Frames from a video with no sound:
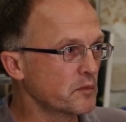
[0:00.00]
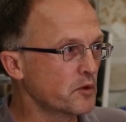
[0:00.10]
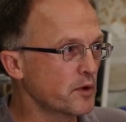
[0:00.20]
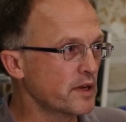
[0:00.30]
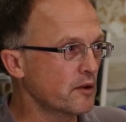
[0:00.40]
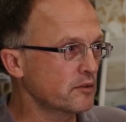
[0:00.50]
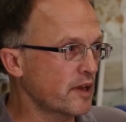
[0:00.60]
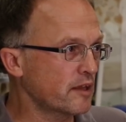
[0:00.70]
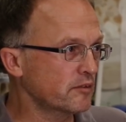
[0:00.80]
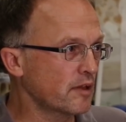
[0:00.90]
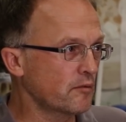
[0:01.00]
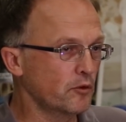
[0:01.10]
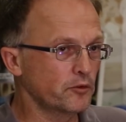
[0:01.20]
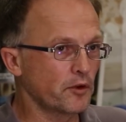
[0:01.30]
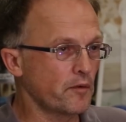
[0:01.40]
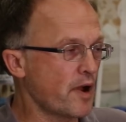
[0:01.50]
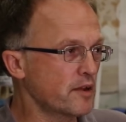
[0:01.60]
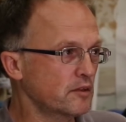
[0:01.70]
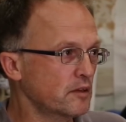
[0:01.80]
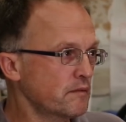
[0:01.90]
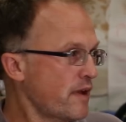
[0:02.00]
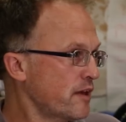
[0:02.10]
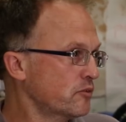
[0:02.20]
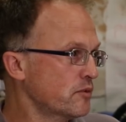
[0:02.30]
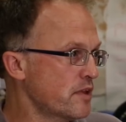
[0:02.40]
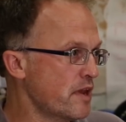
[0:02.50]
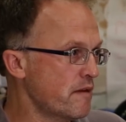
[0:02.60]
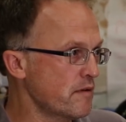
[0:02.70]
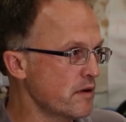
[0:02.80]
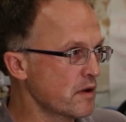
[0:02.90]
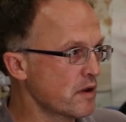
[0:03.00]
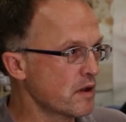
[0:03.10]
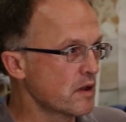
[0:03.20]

Greenhouse gas levels are rising faster than ever.